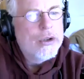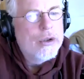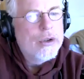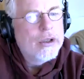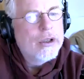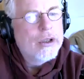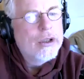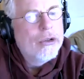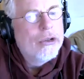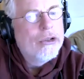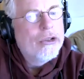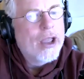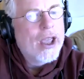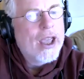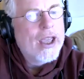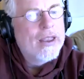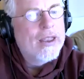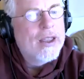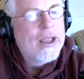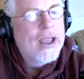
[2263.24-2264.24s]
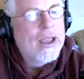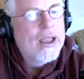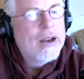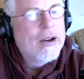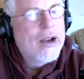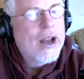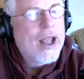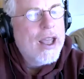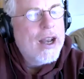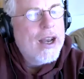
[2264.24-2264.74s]
You say the
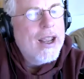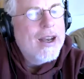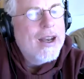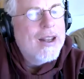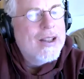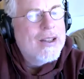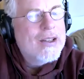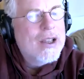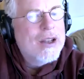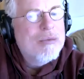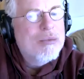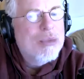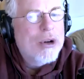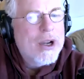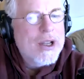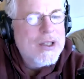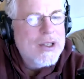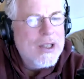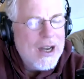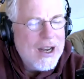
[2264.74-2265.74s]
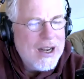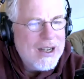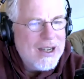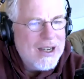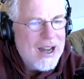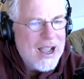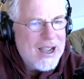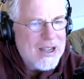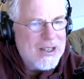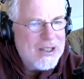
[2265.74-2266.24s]
internet and its
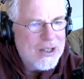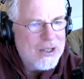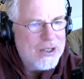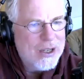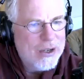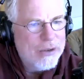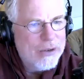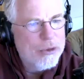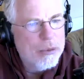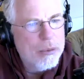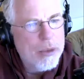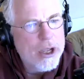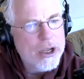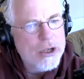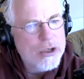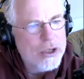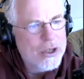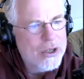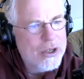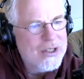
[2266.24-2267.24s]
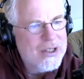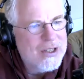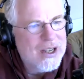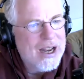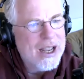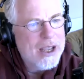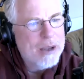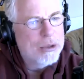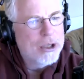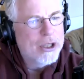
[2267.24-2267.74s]
unprecedented access to information is
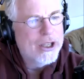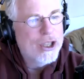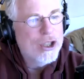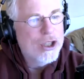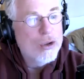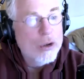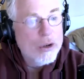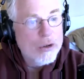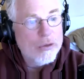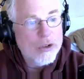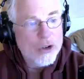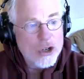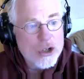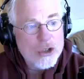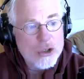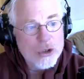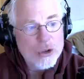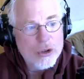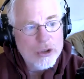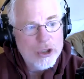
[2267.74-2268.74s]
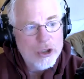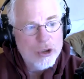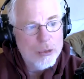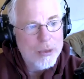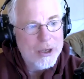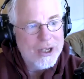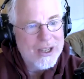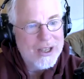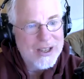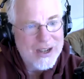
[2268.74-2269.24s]
enabling universal
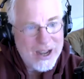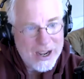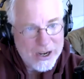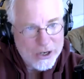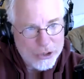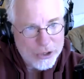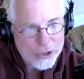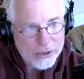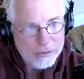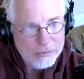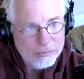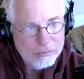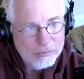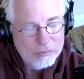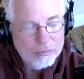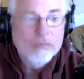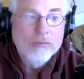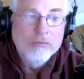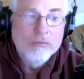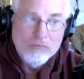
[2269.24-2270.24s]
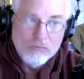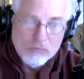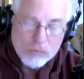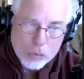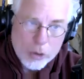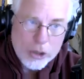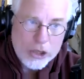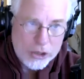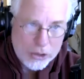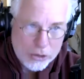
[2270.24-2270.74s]
human connection,
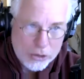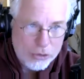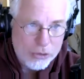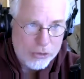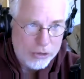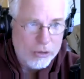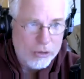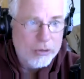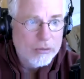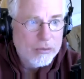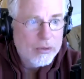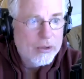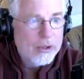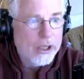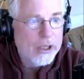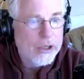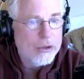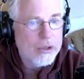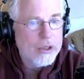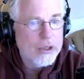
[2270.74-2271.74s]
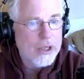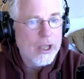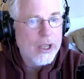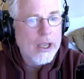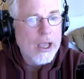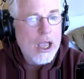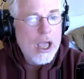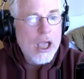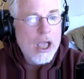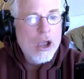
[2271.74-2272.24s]
which is true.
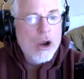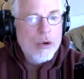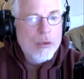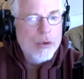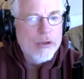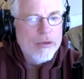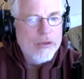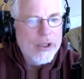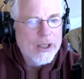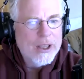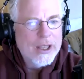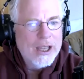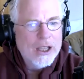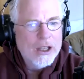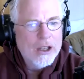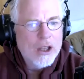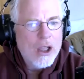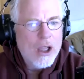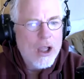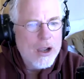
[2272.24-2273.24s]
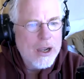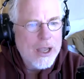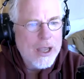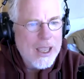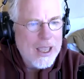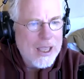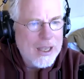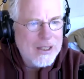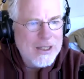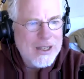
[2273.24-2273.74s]
Interesting. Revealing long
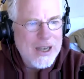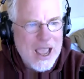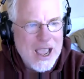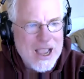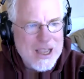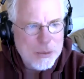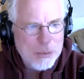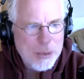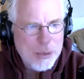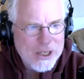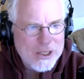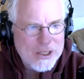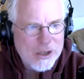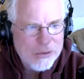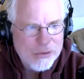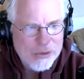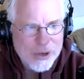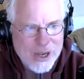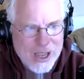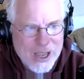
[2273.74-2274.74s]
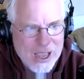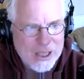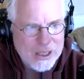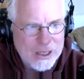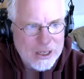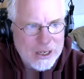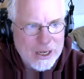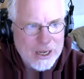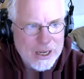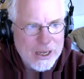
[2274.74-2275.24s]
hidden aspects of
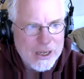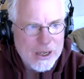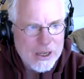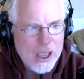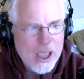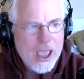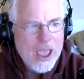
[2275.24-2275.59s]
reality